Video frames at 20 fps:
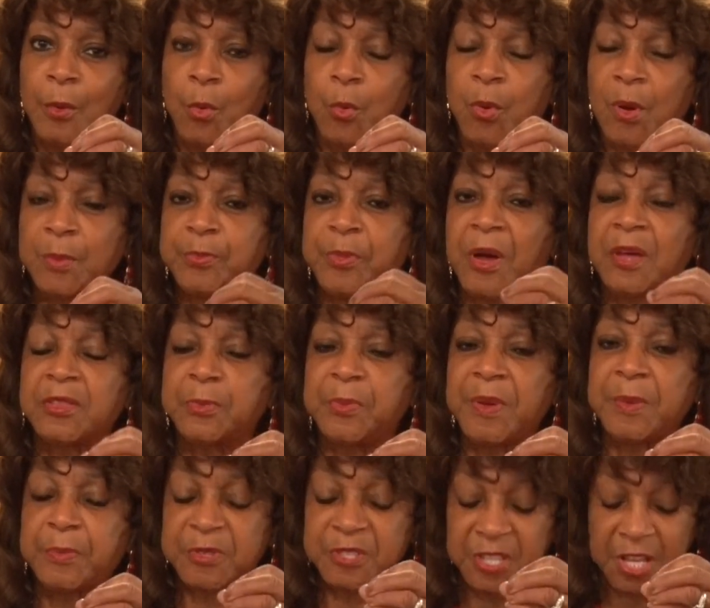what other
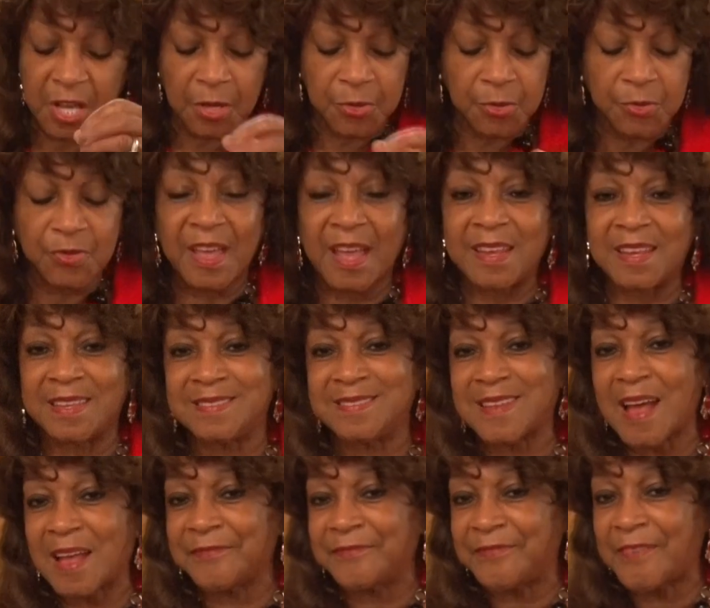people tell you that is
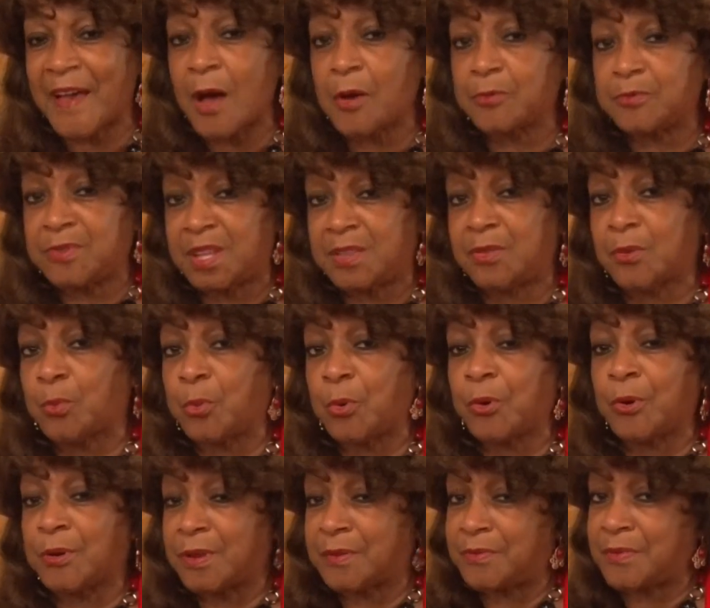not found in the
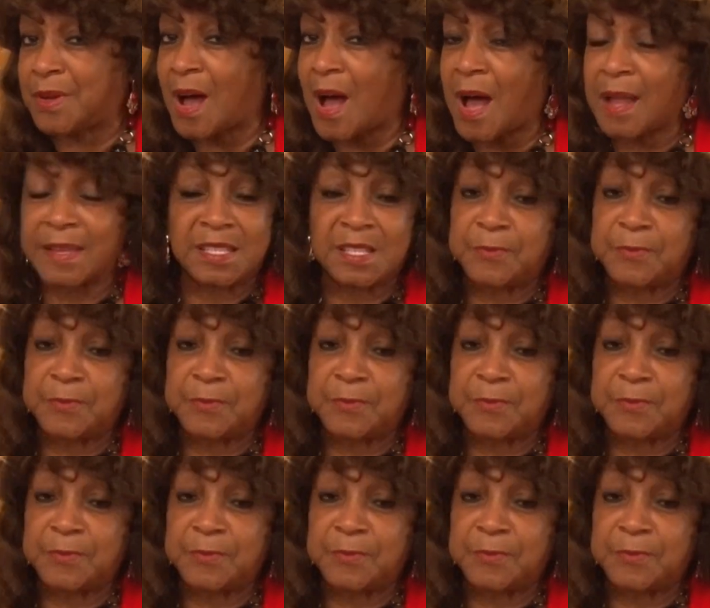Word of God,